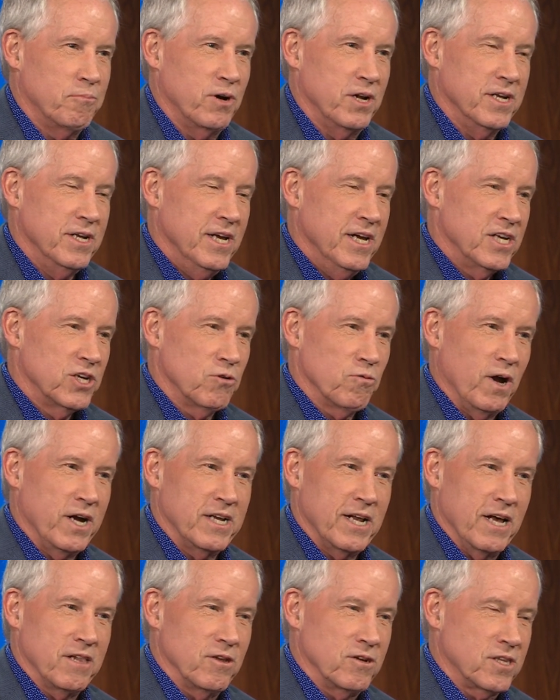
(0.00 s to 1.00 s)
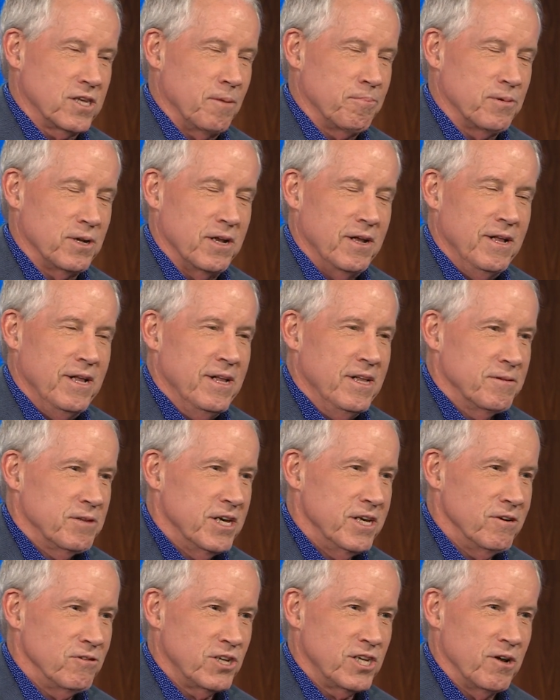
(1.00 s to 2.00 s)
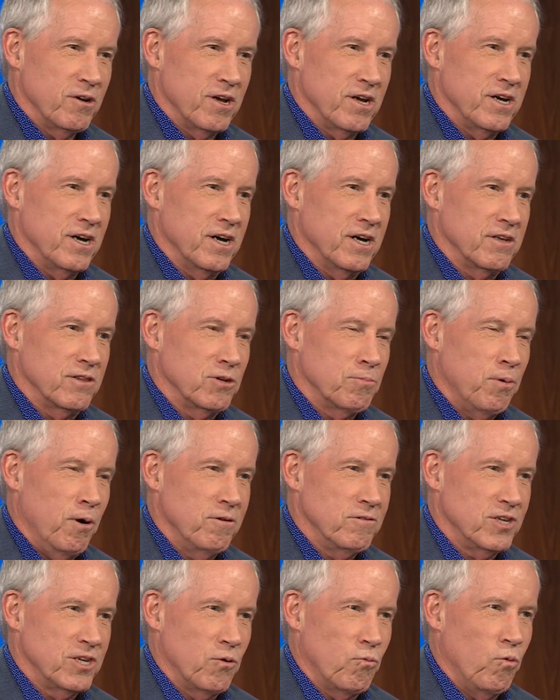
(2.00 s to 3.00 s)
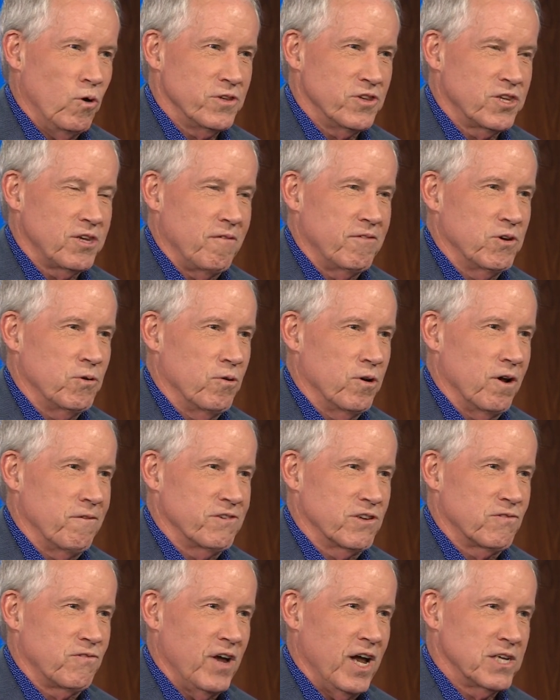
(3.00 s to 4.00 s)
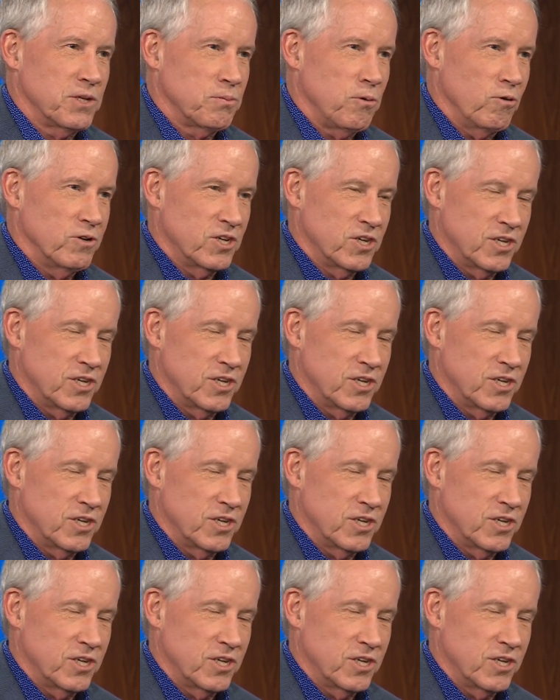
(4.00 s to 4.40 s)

But you're right. I looked up at Hitters hit, uh, the opponents hit 171 off his fastball.